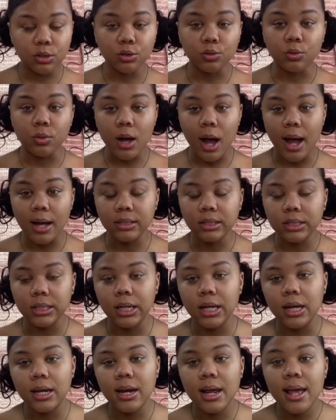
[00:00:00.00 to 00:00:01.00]
new
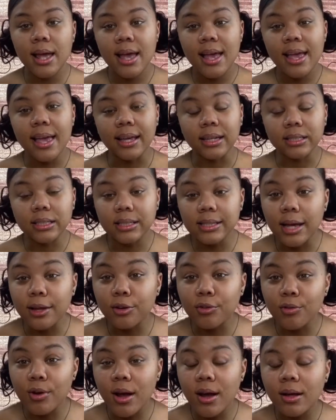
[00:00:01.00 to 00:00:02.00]
content,
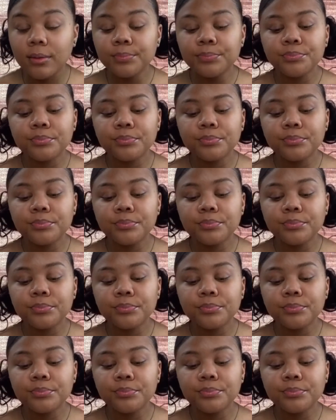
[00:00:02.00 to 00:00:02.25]
etc.